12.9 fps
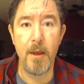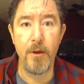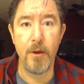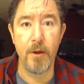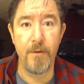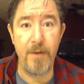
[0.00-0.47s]

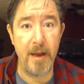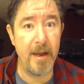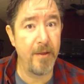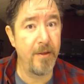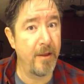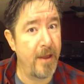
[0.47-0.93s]
You're going to
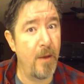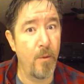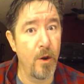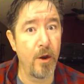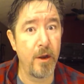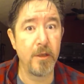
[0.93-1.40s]
find out
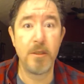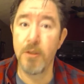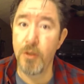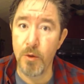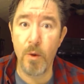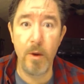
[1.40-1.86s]
that work is
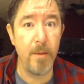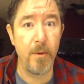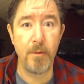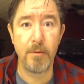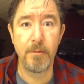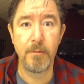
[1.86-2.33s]

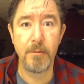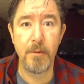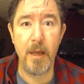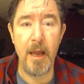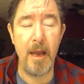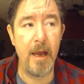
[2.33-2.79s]
enjoyable,
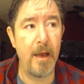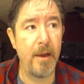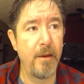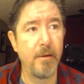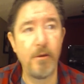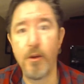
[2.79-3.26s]

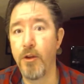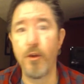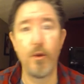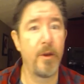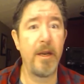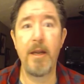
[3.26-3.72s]
and you can
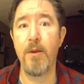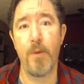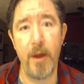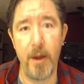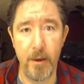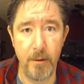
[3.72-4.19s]
do it
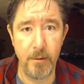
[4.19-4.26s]
anywhere.